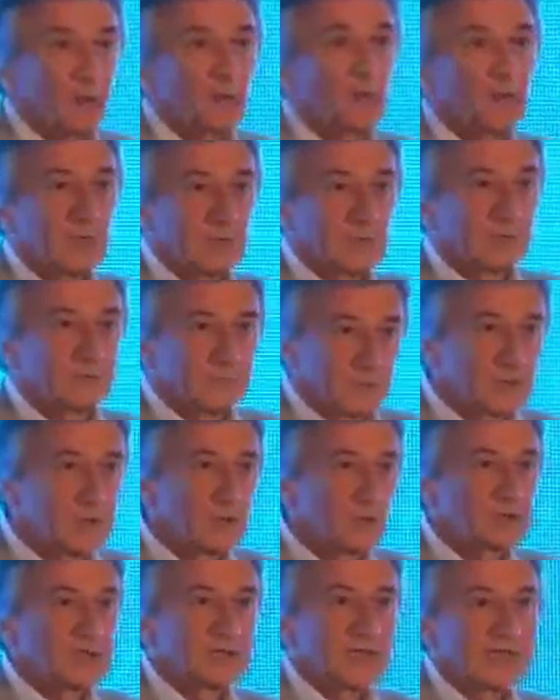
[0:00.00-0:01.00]
will
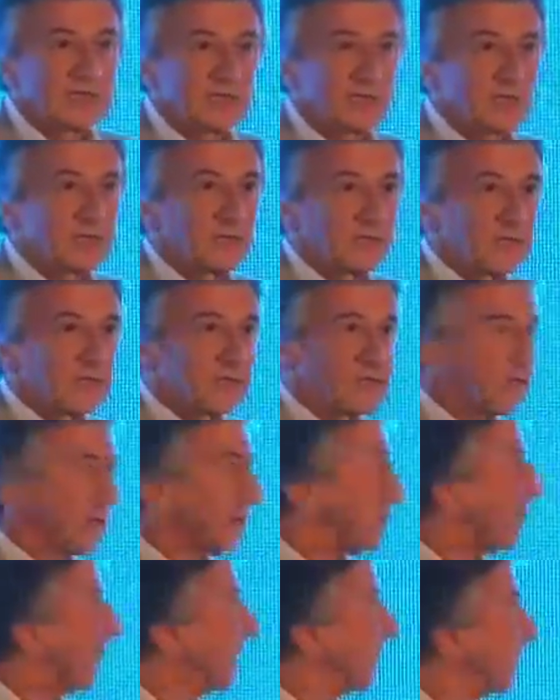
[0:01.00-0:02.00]
use that service
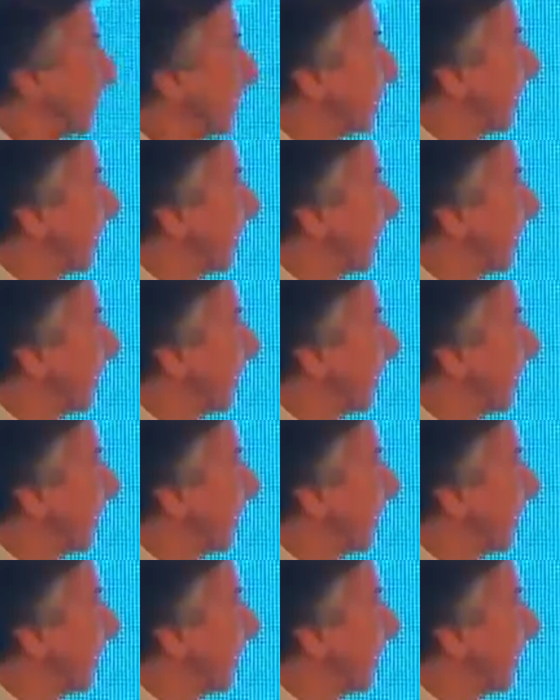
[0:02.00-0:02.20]
on a monthly